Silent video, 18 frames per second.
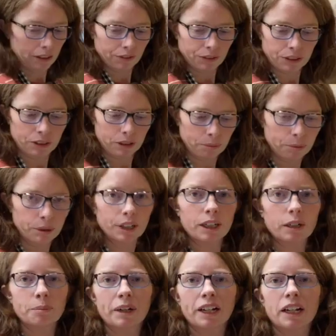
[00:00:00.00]
I'm just going to put
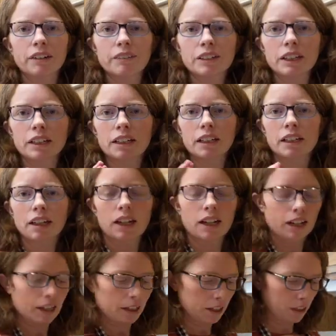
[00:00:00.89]
it in my oven.
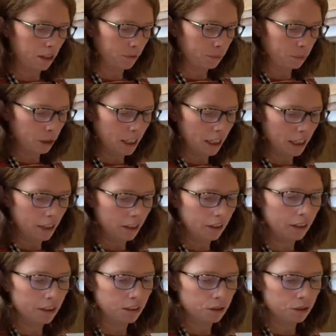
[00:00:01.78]
I
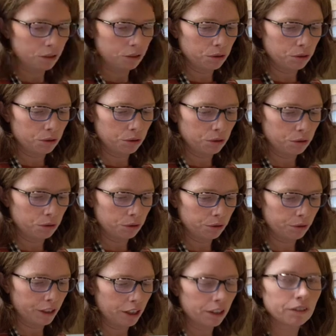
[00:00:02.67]
preheated it to
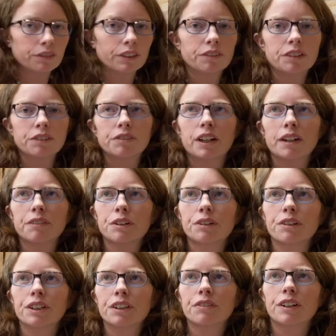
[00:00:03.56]
355
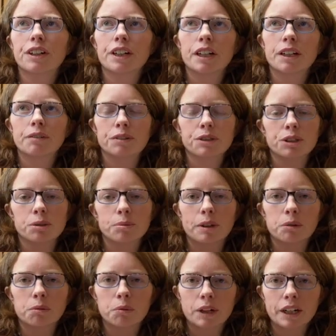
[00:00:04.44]
degrees Fahrenheit, which is
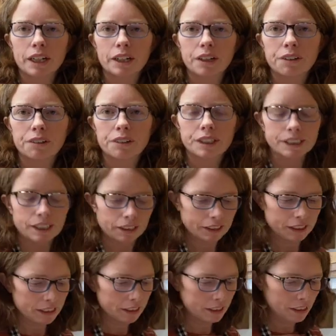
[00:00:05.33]
about 180 degrees
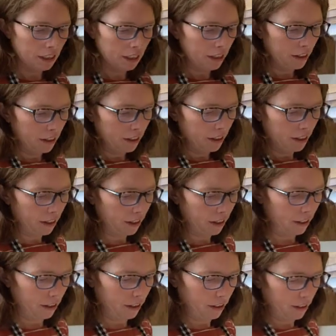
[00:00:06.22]
Celsius.
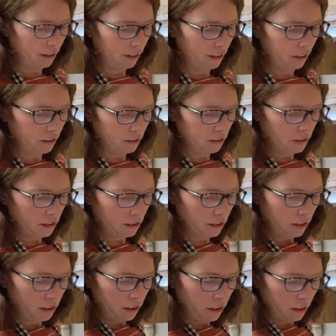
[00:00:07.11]
And
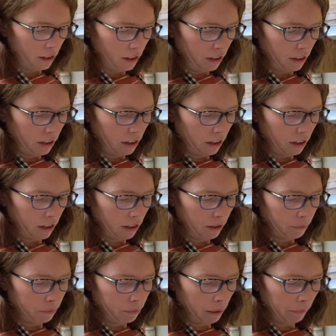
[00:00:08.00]

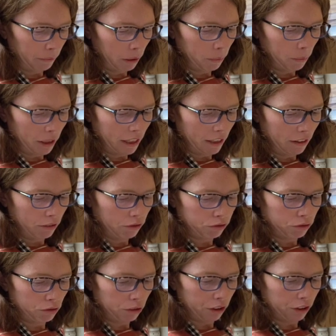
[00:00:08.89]
I'm going to bake it
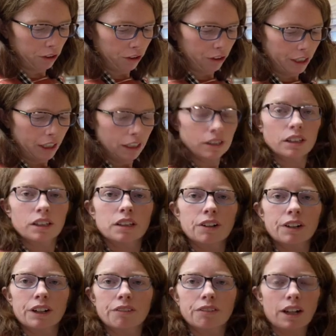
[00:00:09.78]
for 30 to
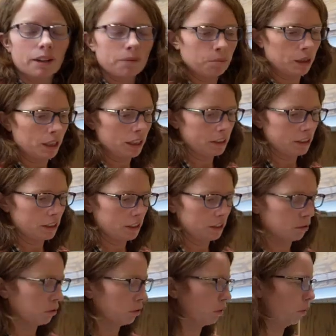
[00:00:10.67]
35 minutes
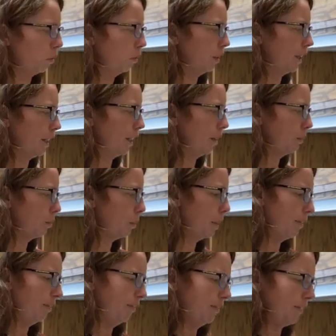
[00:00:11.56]
until golden.
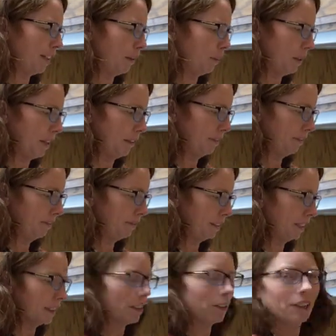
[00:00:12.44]
But, I mean,
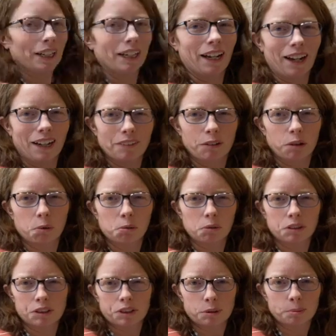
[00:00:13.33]
it's already kind of
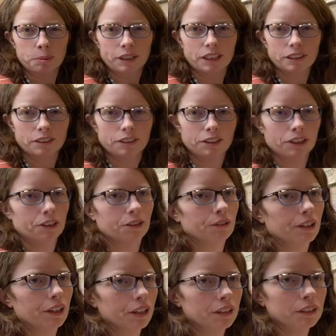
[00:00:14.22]
golden just because of the
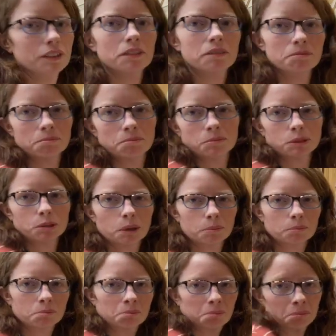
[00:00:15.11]
ingredients.
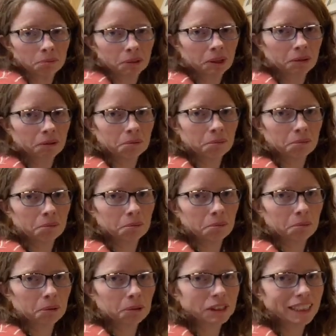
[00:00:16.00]
So,
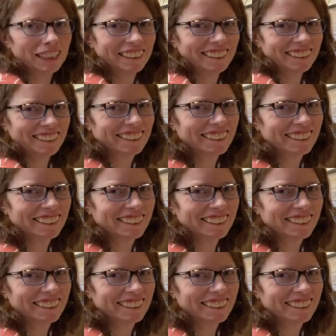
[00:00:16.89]
we'll see.